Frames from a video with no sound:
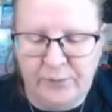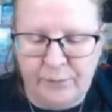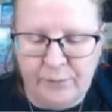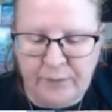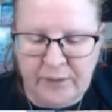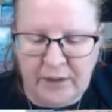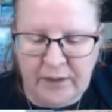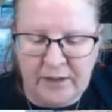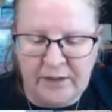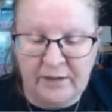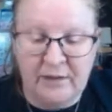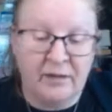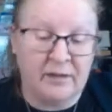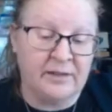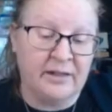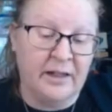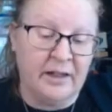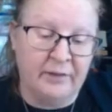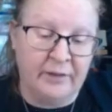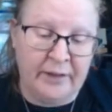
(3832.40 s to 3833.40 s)
it's not
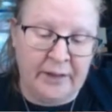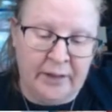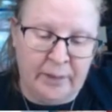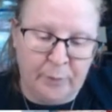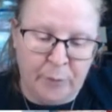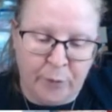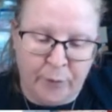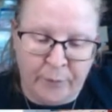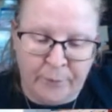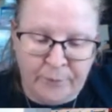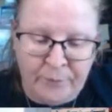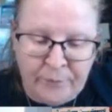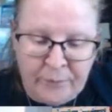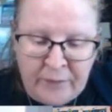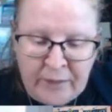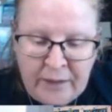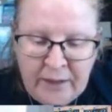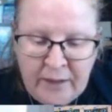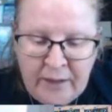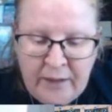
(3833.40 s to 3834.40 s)
scary anymore.
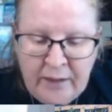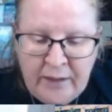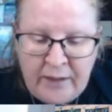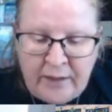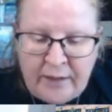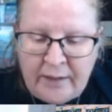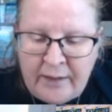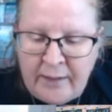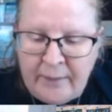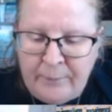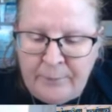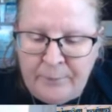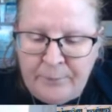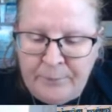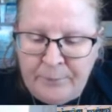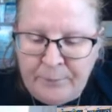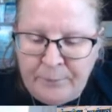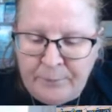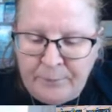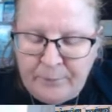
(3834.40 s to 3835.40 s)
I
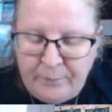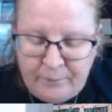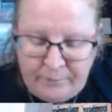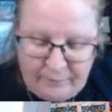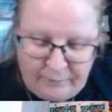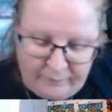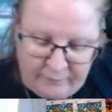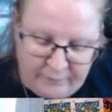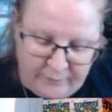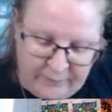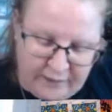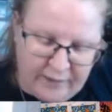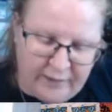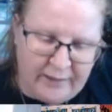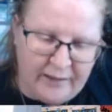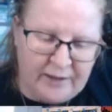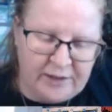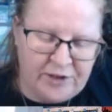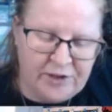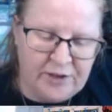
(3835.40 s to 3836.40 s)

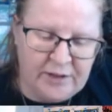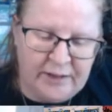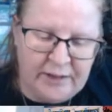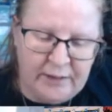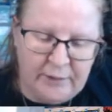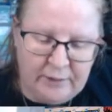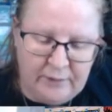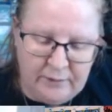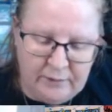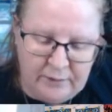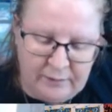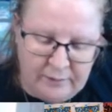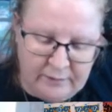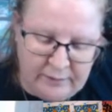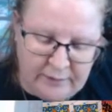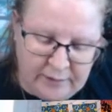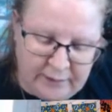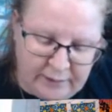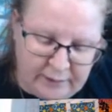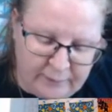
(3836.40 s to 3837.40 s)
actually
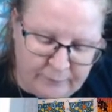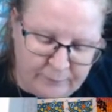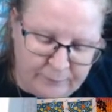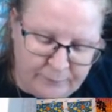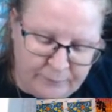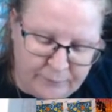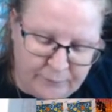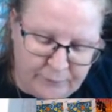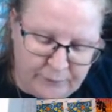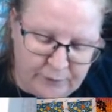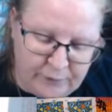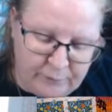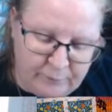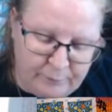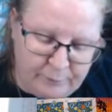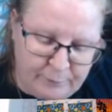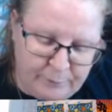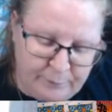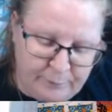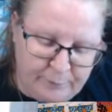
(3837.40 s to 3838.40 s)

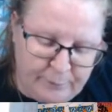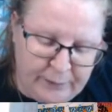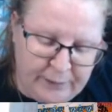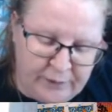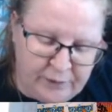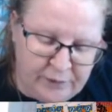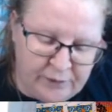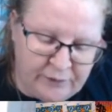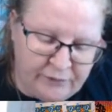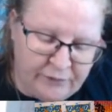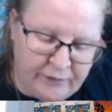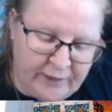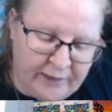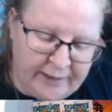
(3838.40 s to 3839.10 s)
pinned a fly